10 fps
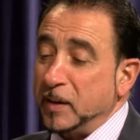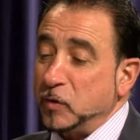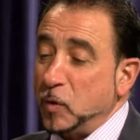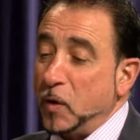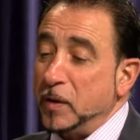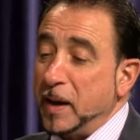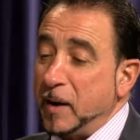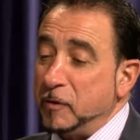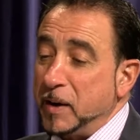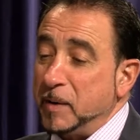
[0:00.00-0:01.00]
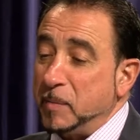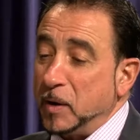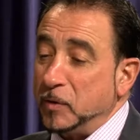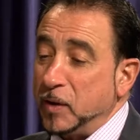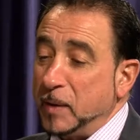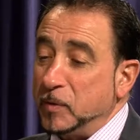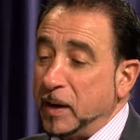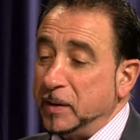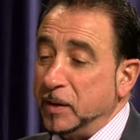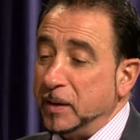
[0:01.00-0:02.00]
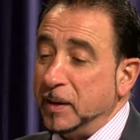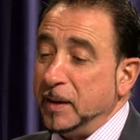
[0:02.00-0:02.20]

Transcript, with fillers: story that I've written about James Edgar,